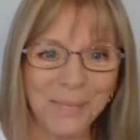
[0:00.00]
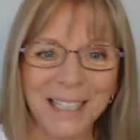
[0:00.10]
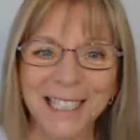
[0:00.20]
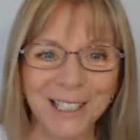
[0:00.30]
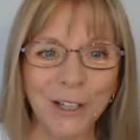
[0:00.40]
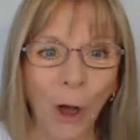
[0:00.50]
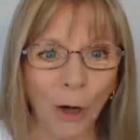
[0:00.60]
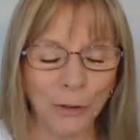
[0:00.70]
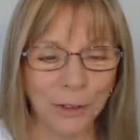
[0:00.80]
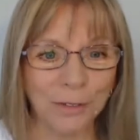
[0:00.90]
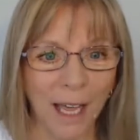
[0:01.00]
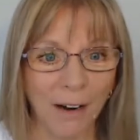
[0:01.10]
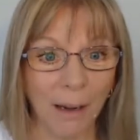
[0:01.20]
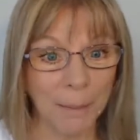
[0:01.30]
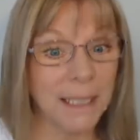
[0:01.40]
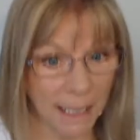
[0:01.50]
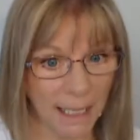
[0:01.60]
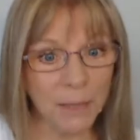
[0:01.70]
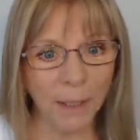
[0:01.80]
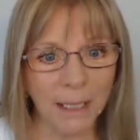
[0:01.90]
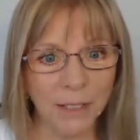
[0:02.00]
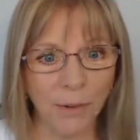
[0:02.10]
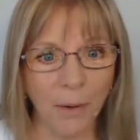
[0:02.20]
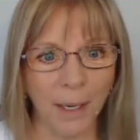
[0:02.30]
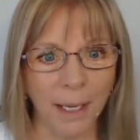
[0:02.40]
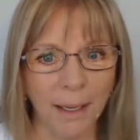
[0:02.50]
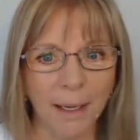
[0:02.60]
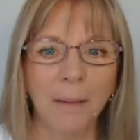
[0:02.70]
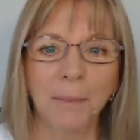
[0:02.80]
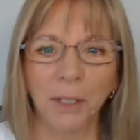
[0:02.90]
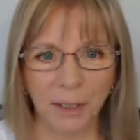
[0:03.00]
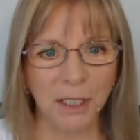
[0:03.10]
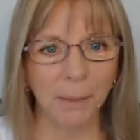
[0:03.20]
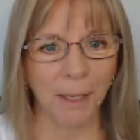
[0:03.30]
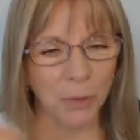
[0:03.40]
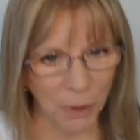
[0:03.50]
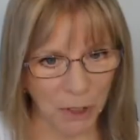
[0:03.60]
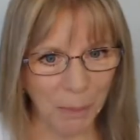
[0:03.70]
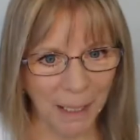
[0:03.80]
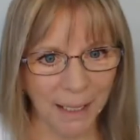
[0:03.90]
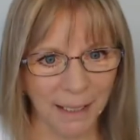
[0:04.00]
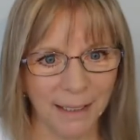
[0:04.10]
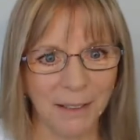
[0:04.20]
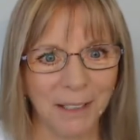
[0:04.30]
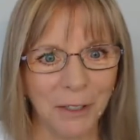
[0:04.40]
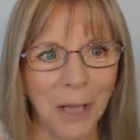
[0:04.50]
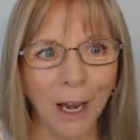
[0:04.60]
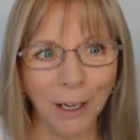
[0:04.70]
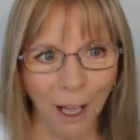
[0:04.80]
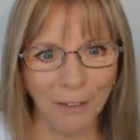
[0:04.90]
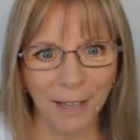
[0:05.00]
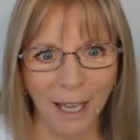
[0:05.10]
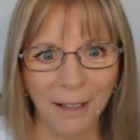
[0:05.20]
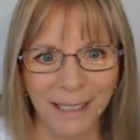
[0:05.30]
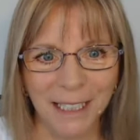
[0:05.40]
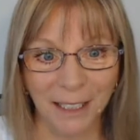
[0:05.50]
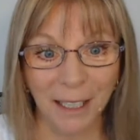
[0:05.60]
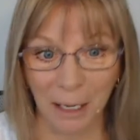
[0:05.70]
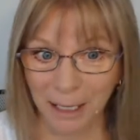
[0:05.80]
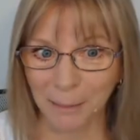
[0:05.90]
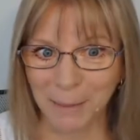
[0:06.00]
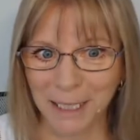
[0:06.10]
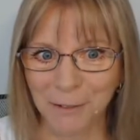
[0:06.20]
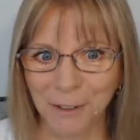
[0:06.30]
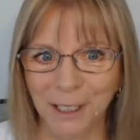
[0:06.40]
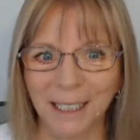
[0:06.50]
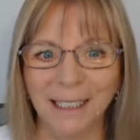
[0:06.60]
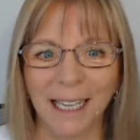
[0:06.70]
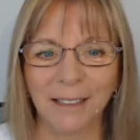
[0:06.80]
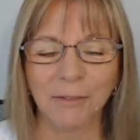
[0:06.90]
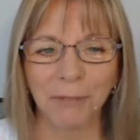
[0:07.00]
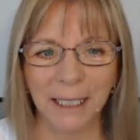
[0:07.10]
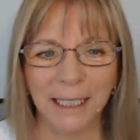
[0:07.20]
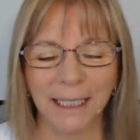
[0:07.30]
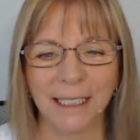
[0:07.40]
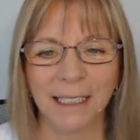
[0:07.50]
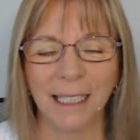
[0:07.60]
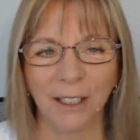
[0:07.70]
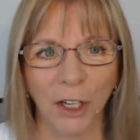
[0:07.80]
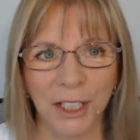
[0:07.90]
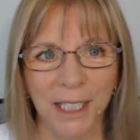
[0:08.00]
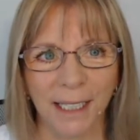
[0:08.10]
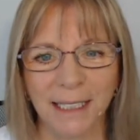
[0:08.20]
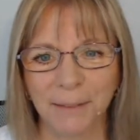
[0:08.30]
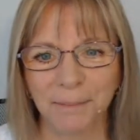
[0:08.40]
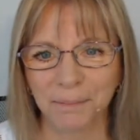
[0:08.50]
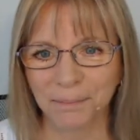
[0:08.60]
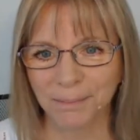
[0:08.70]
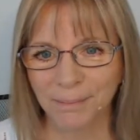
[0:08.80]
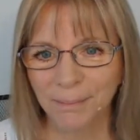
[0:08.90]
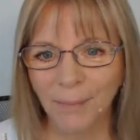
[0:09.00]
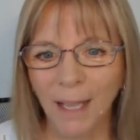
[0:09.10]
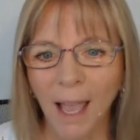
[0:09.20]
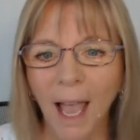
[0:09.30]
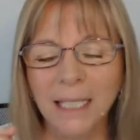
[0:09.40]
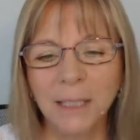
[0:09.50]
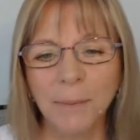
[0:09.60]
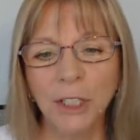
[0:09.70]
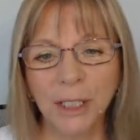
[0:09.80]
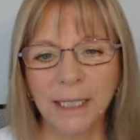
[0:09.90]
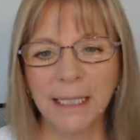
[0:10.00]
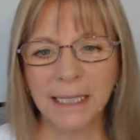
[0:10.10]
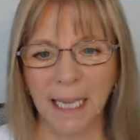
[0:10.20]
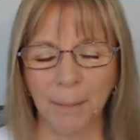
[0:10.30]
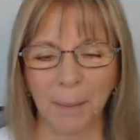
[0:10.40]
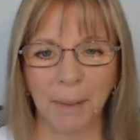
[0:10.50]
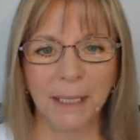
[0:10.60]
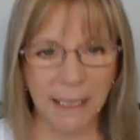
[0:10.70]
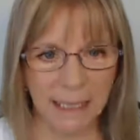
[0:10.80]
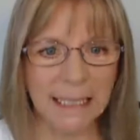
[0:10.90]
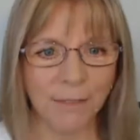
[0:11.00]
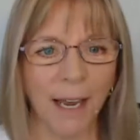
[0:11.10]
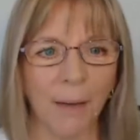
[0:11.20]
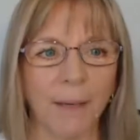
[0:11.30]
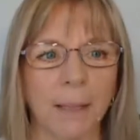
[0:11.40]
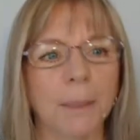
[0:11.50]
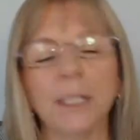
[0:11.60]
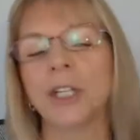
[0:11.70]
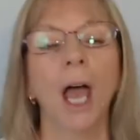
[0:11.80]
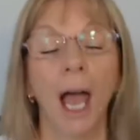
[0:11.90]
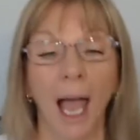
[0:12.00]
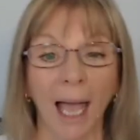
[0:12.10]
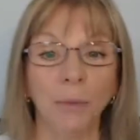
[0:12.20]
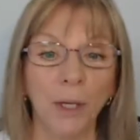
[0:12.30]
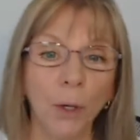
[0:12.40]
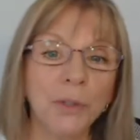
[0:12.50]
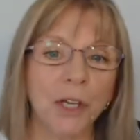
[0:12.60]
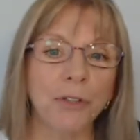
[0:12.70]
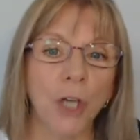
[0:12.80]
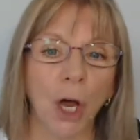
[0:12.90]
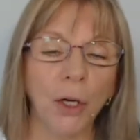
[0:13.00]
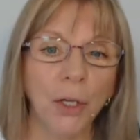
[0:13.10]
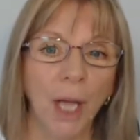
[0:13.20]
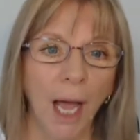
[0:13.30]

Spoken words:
It doesn't hold the flower up. It does while it's growing, but not so much when you pick it. So a live flower is a little bit different in that reading context. So we look at this stem, and because it is a flower image, and we also know